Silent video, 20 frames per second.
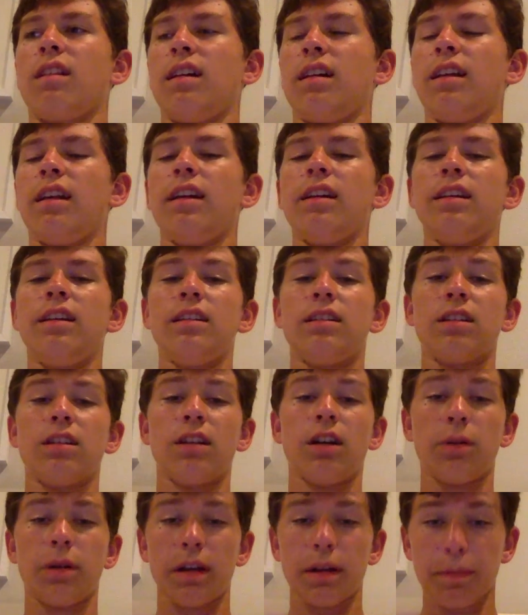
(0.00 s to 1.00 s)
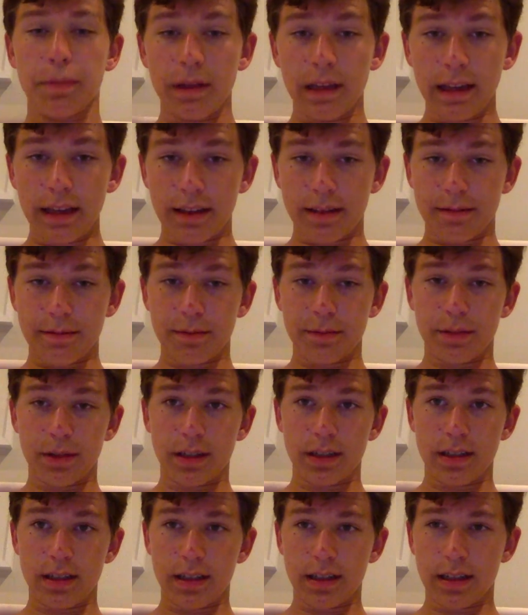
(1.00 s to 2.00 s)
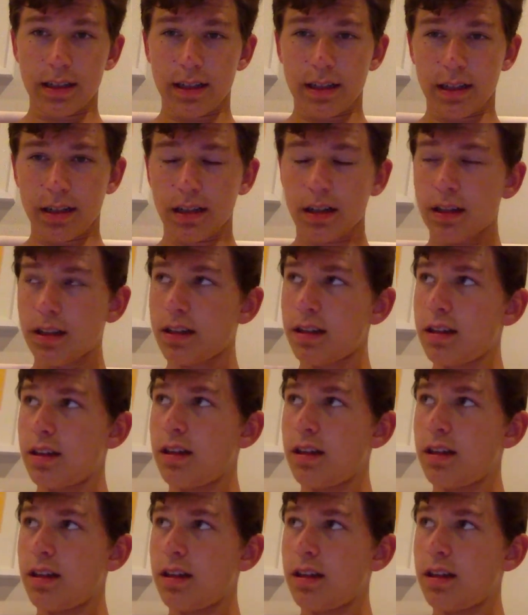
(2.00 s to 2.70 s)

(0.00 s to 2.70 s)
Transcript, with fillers: and I need to know how to play it. But, uh,